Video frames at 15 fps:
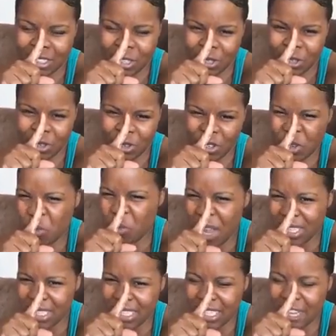to, you
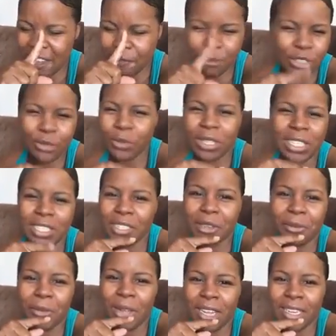want stuff but you really
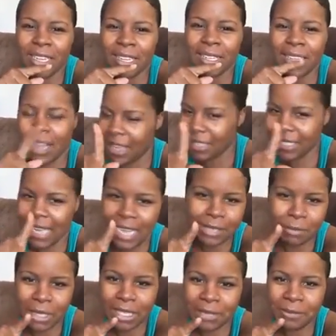don't want to
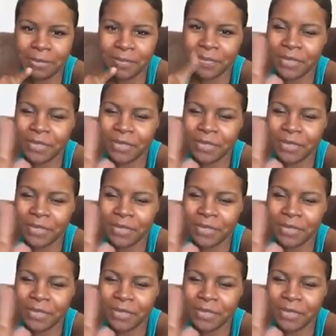contact me,